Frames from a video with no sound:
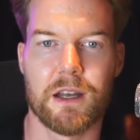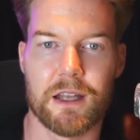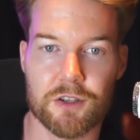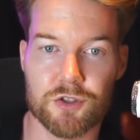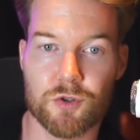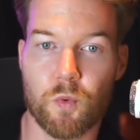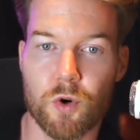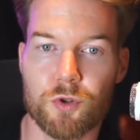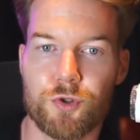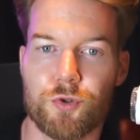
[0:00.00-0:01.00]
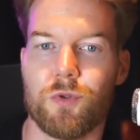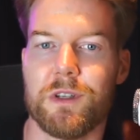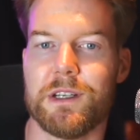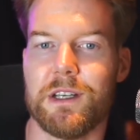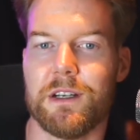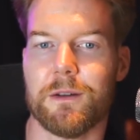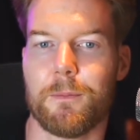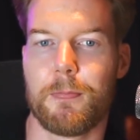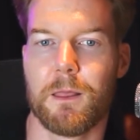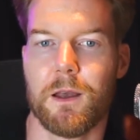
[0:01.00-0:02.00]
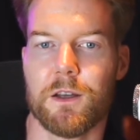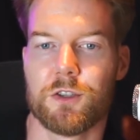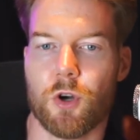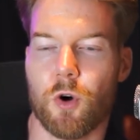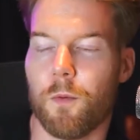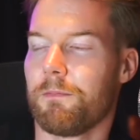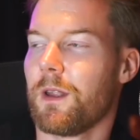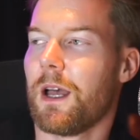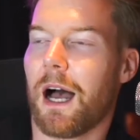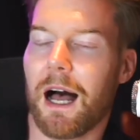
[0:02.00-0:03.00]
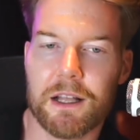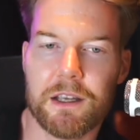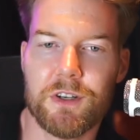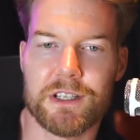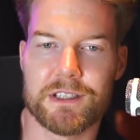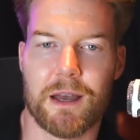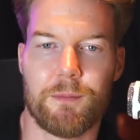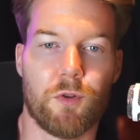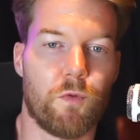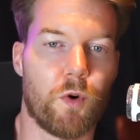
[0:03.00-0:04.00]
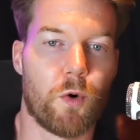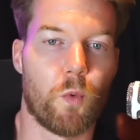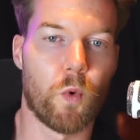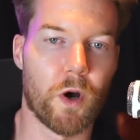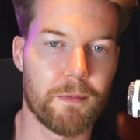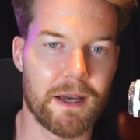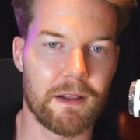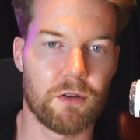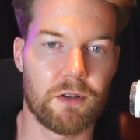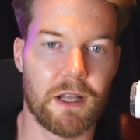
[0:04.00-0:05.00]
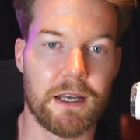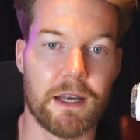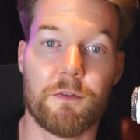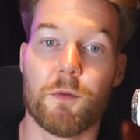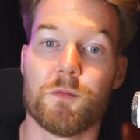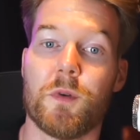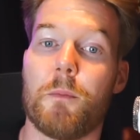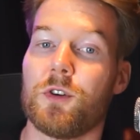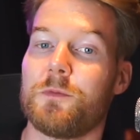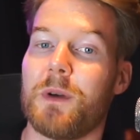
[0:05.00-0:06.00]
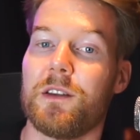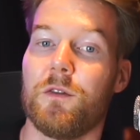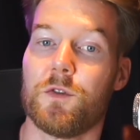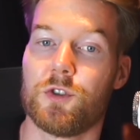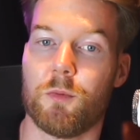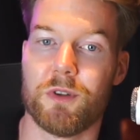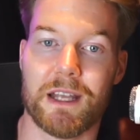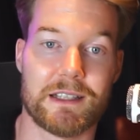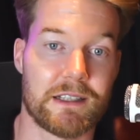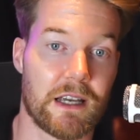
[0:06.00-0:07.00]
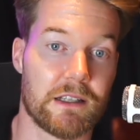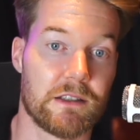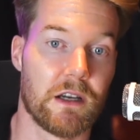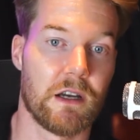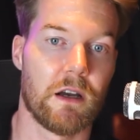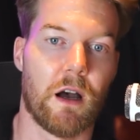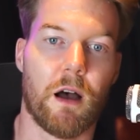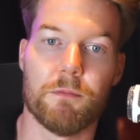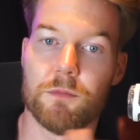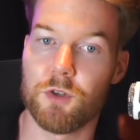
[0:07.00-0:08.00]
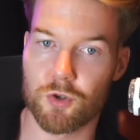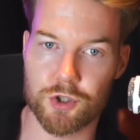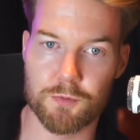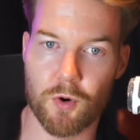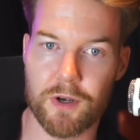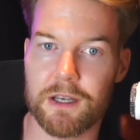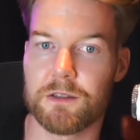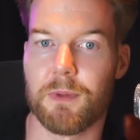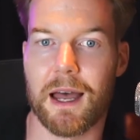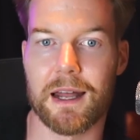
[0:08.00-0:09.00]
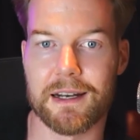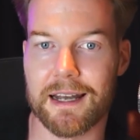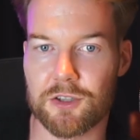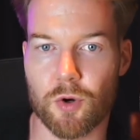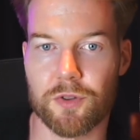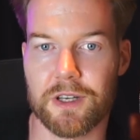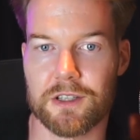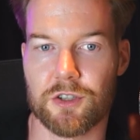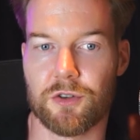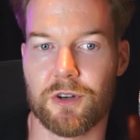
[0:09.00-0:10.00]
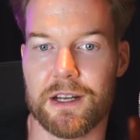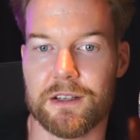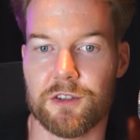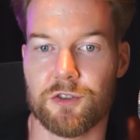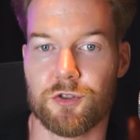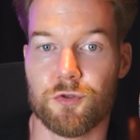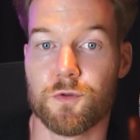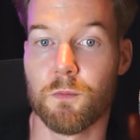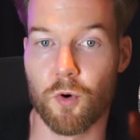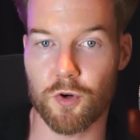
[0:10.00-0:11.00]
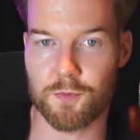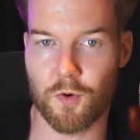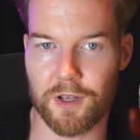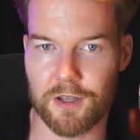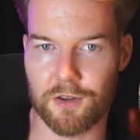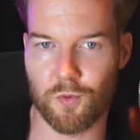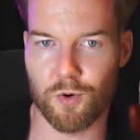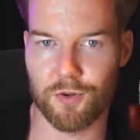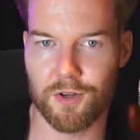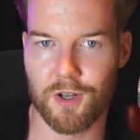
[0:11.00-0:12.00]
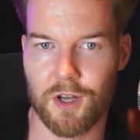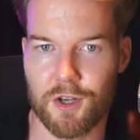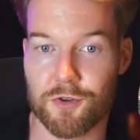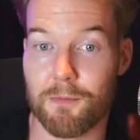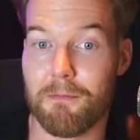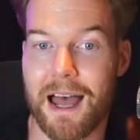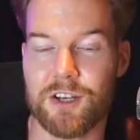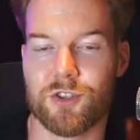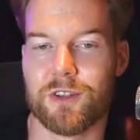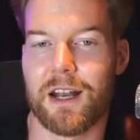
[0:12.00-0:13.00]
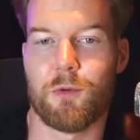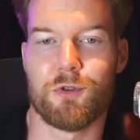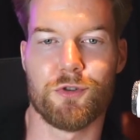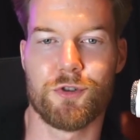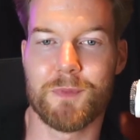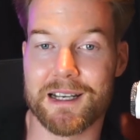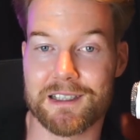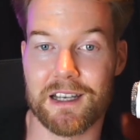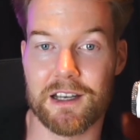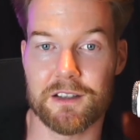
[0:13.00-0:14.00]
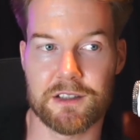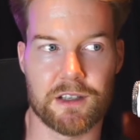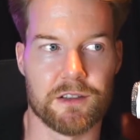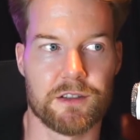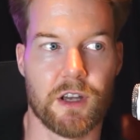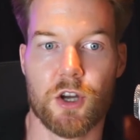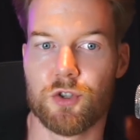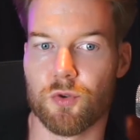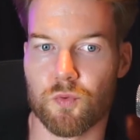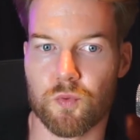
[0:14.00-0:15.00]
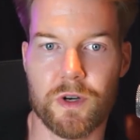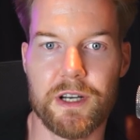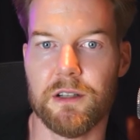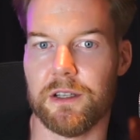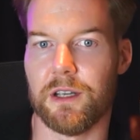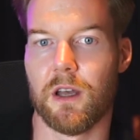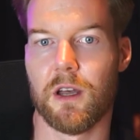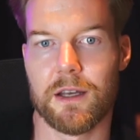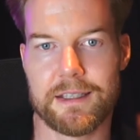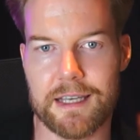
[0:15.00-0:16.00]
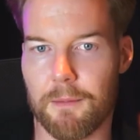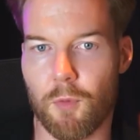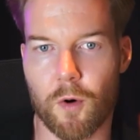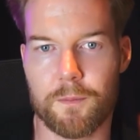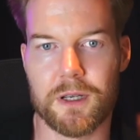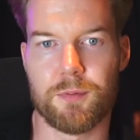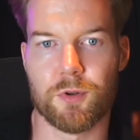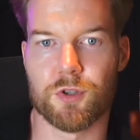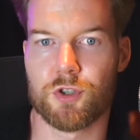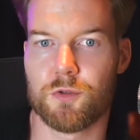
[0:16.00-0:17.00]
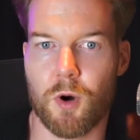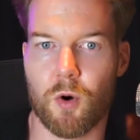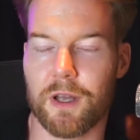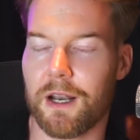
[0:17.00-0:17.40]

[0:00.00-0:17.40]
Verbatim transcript: And does the world truly need it? So I'll give you an example of what a one might look like from a perspective of someone that says, um, you know, smoking is bad and I don't think it's a good idea to introduce more smoking in the world. So imagine that I would use my sales skills to really get more people to smoke.